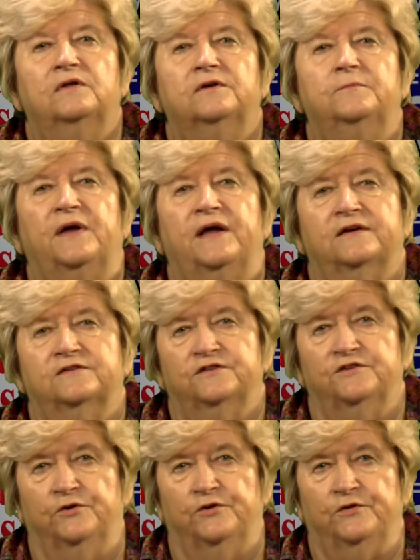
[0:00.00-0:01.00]
Welcome back to
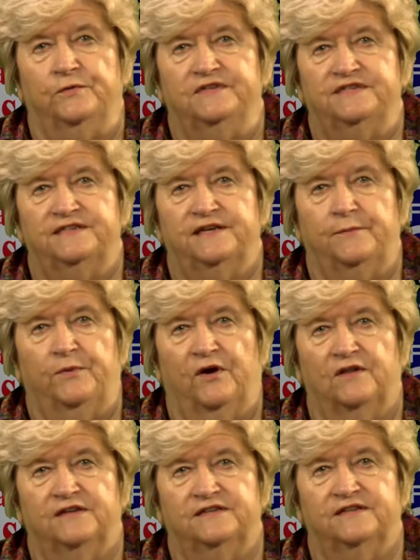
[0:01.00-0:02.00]
Northwest City
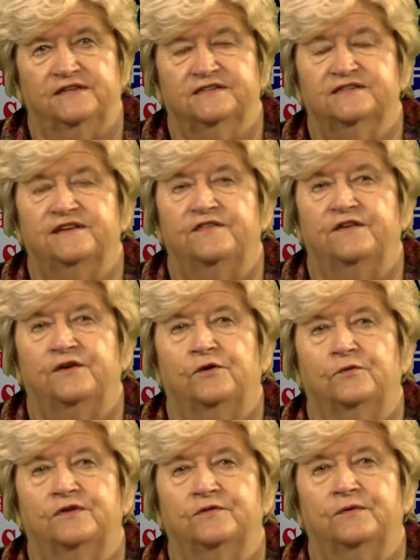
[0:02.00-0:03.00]
Politics in the Know
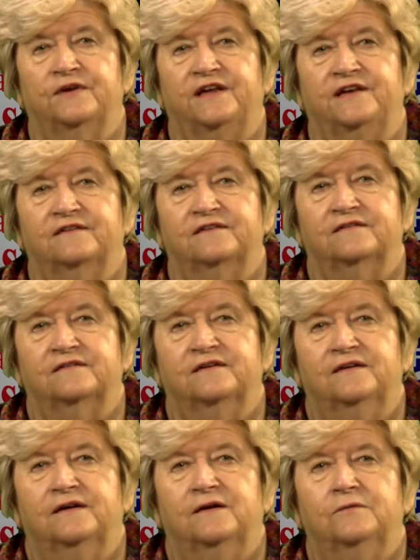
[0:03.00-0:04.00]
with Juanita.
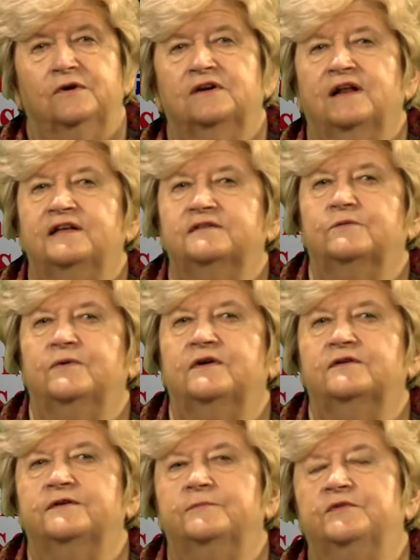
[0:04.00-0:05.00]
We're glad to
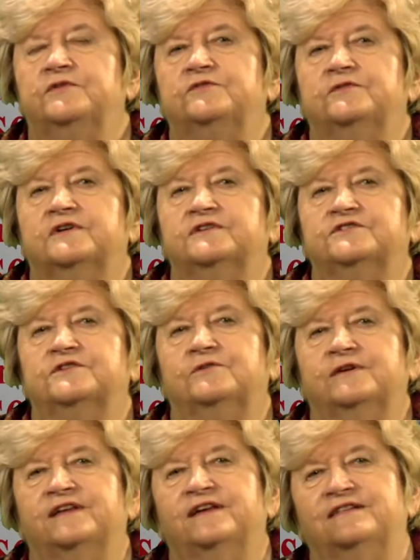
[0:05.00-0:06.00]
welcome you to our show
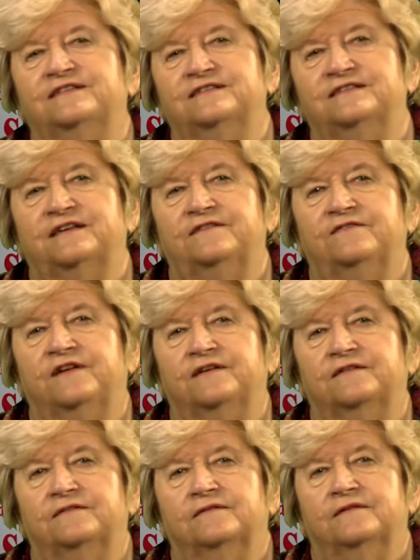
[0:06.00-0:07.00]
again this evening.